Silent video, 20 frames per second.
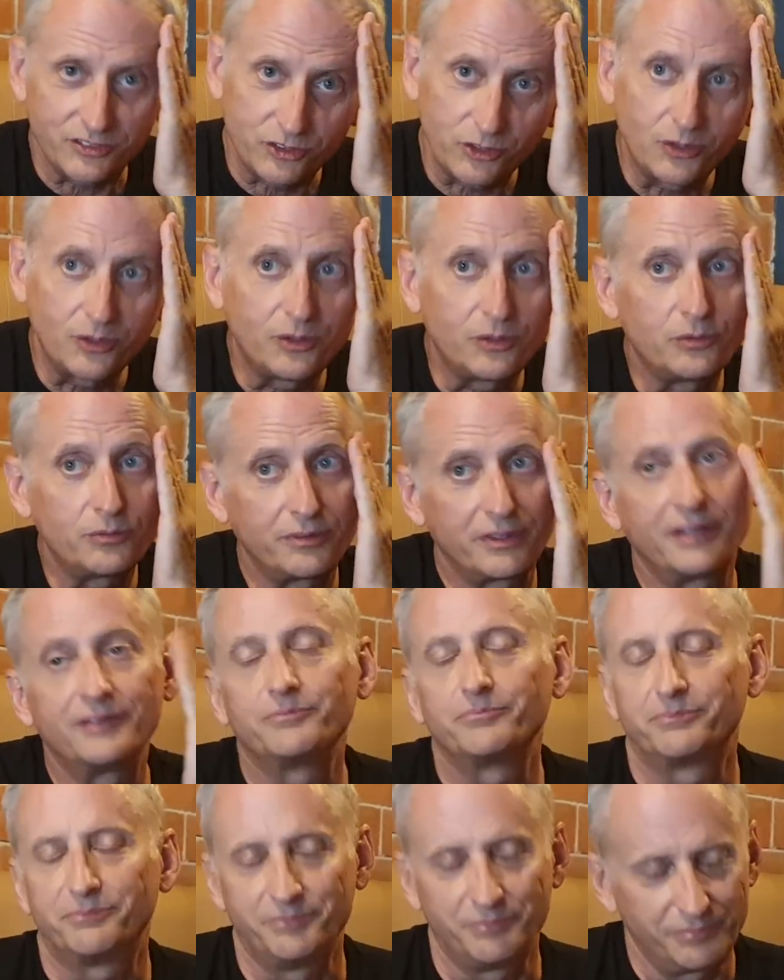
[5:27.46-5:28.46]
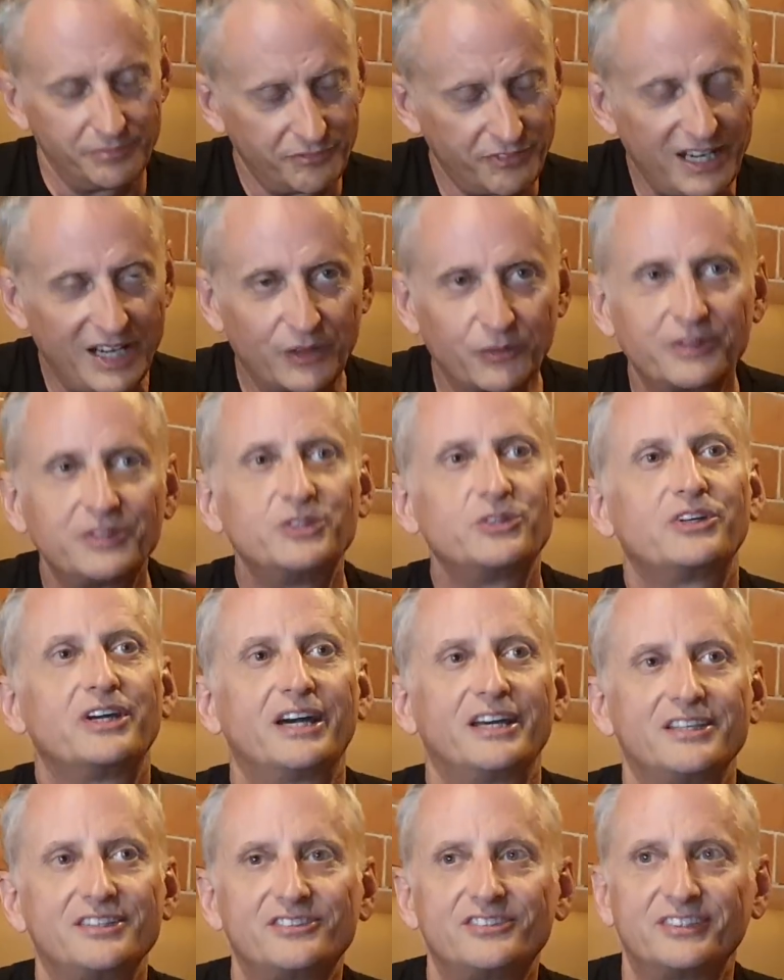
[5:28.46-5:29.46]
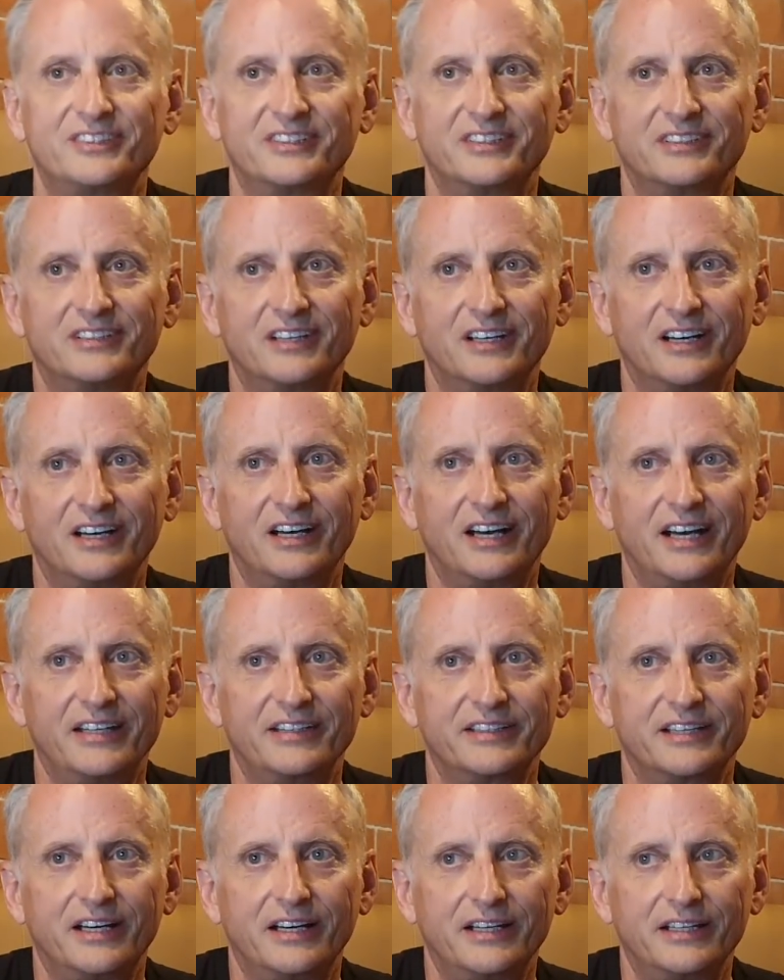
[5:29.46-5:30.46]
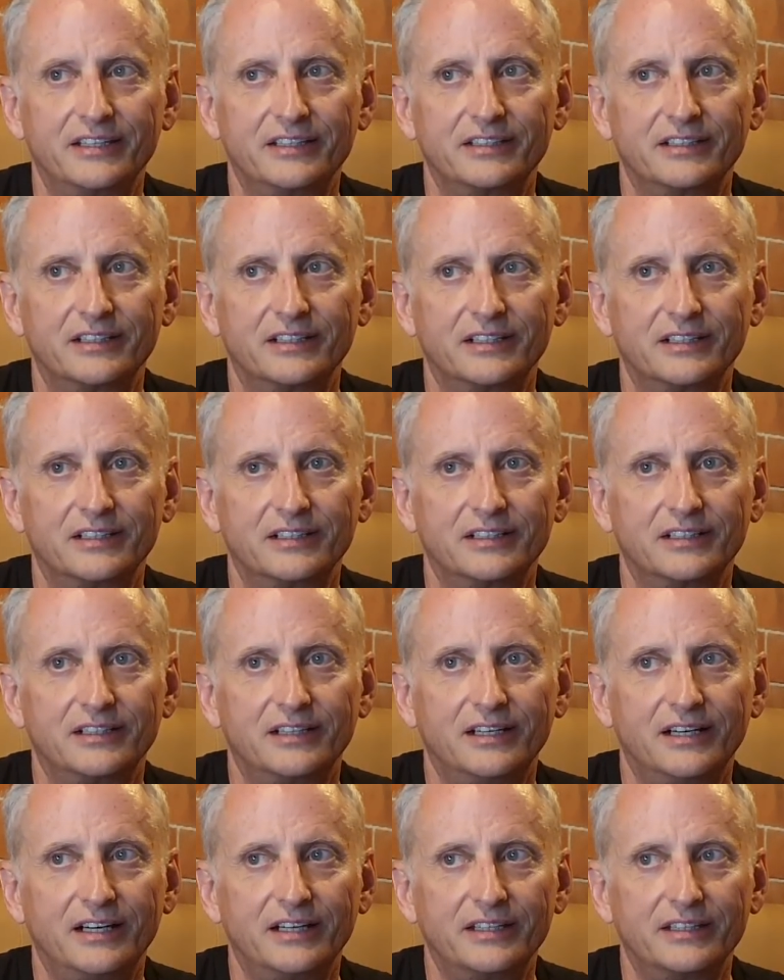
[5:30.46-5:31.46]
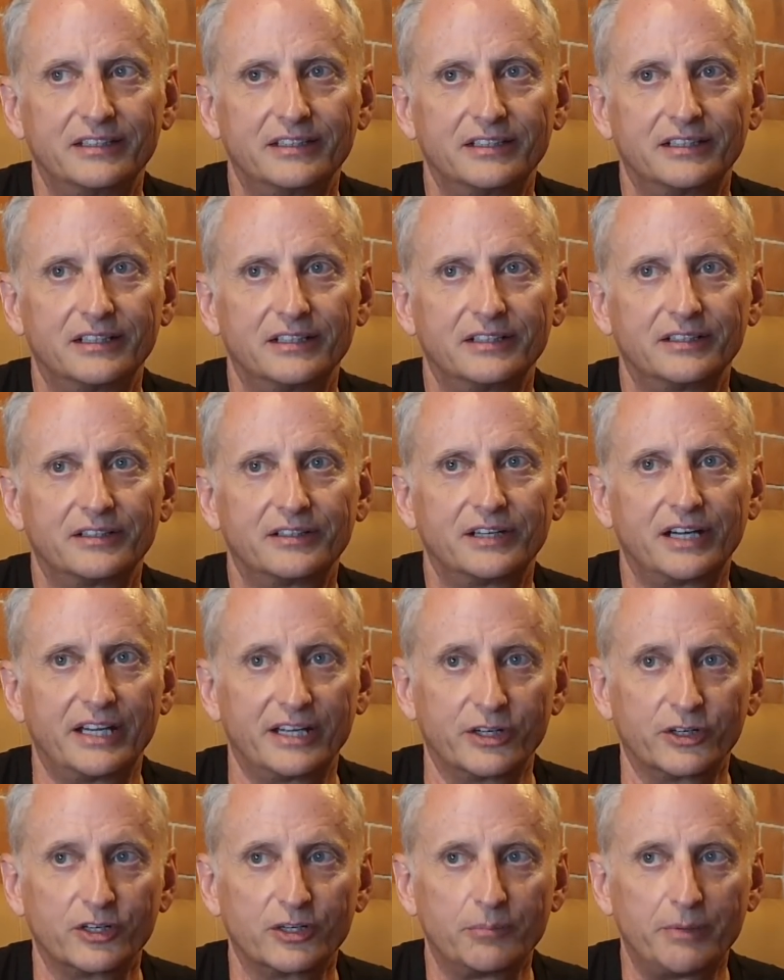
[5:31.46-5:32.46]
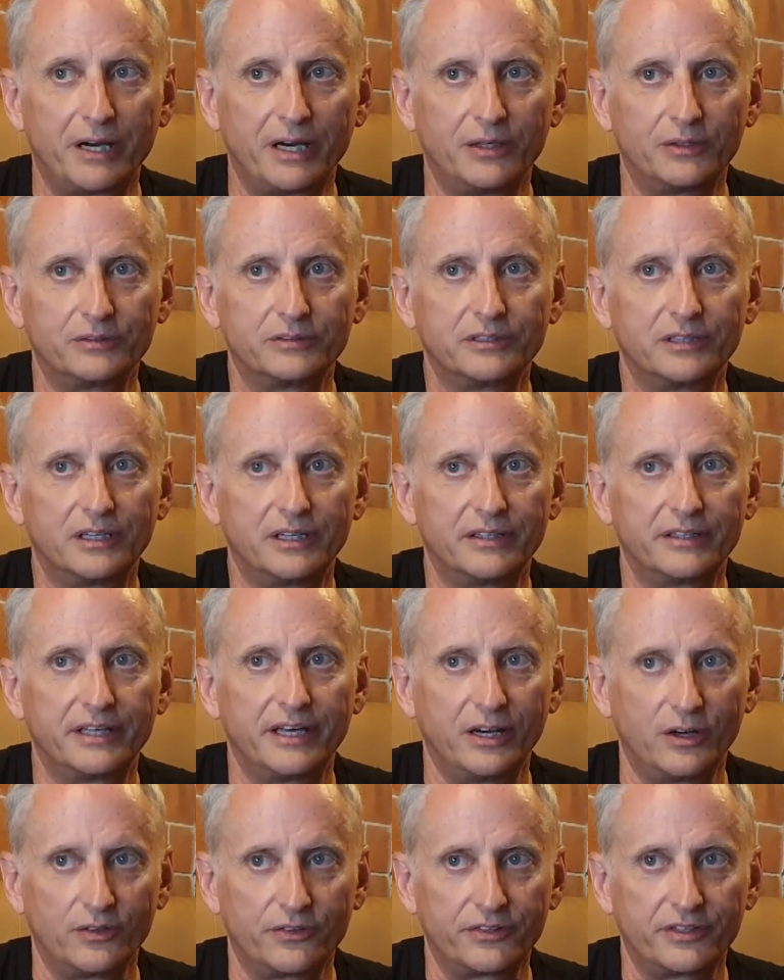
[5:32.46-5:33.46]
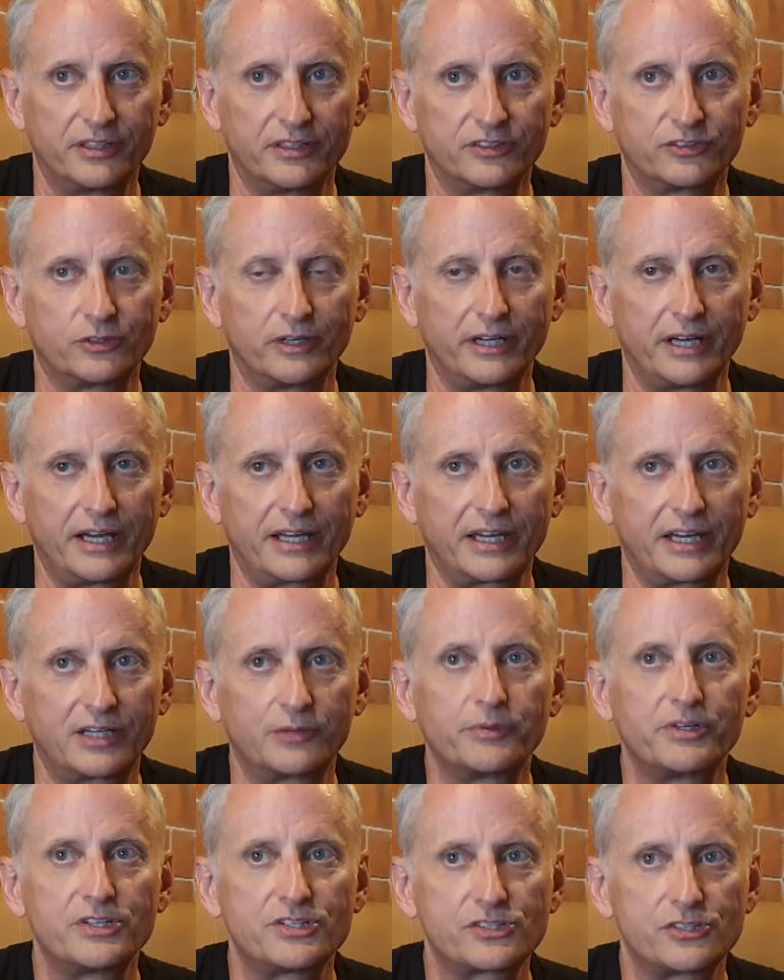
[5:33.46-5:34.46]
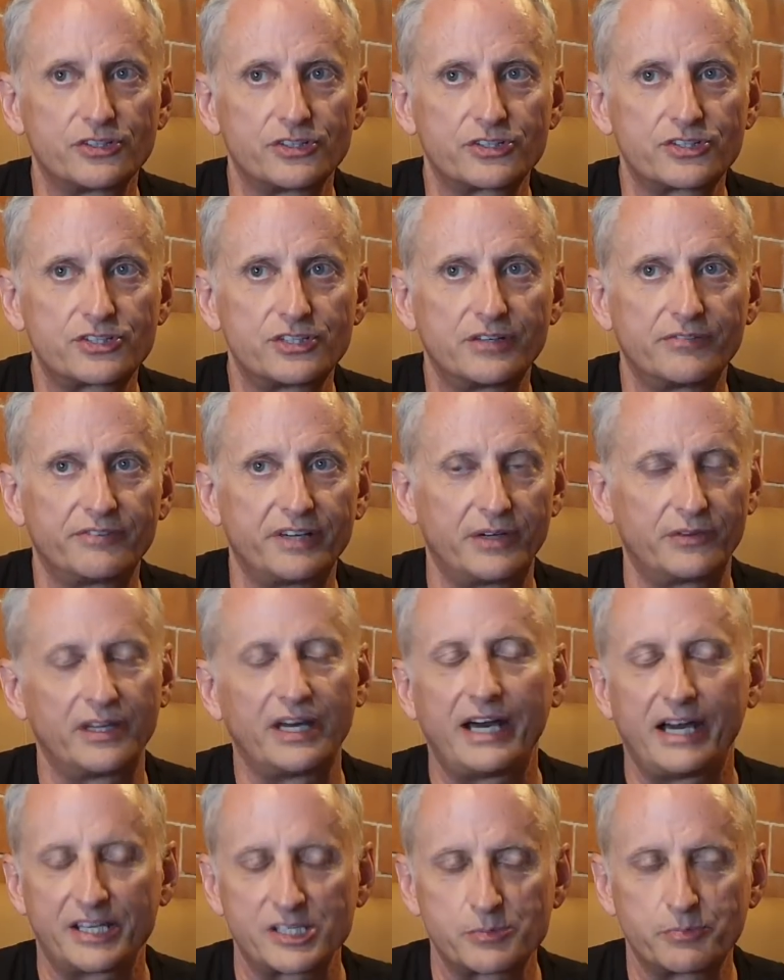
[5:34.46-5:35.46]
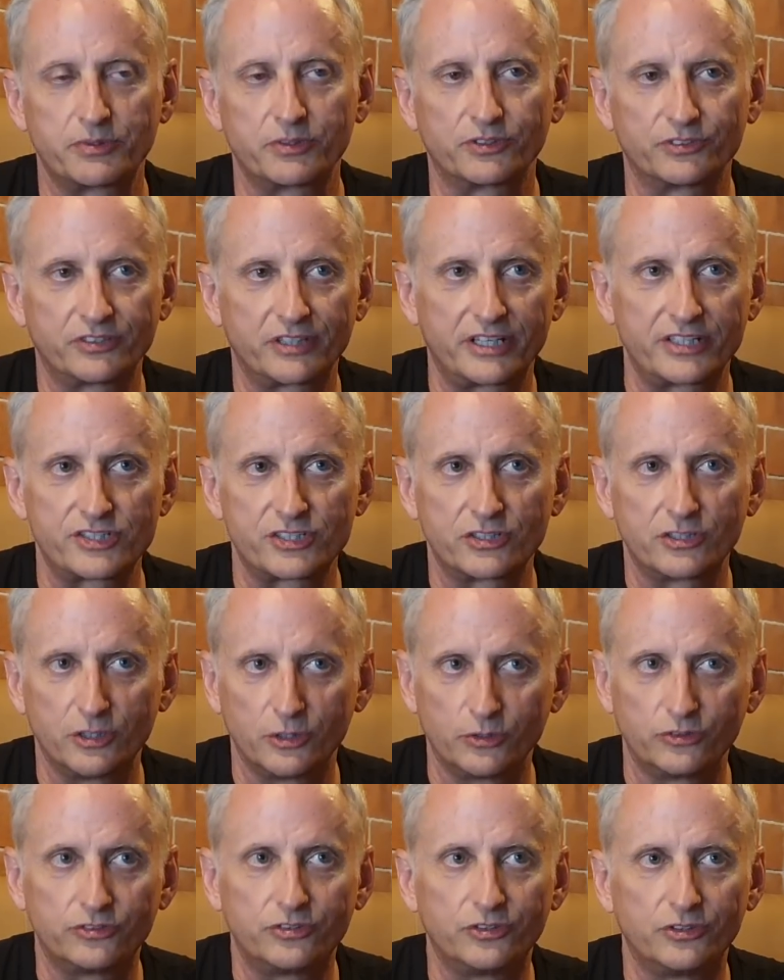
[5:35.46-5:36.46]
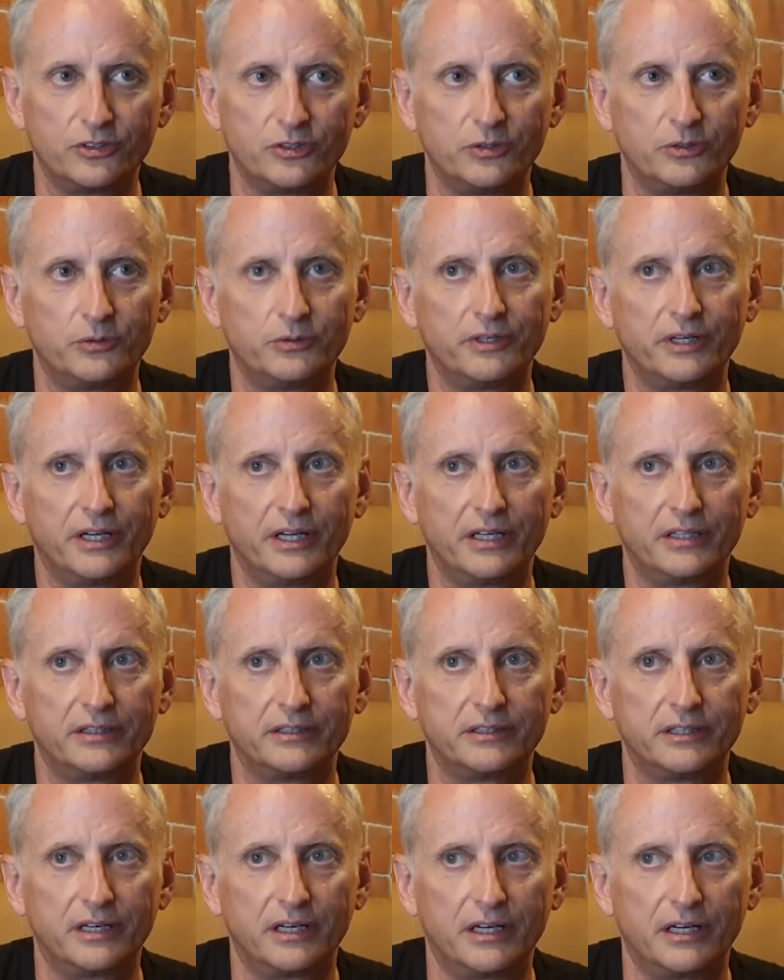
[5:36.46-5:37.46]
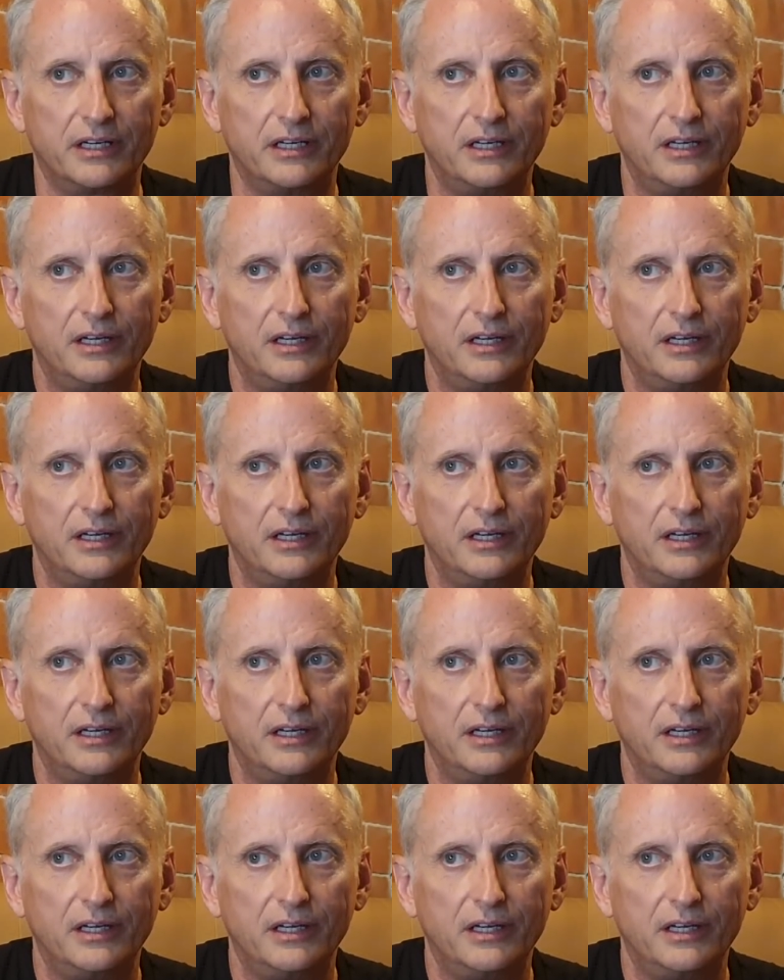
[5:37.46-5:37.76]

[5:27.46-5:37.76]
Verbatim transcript: so following you guys, and uh, I I uh, I, uh, I heard about uh, the health here, so I, I kind of researched it, found the hospitals that I should go to, mm-hmm. and uh,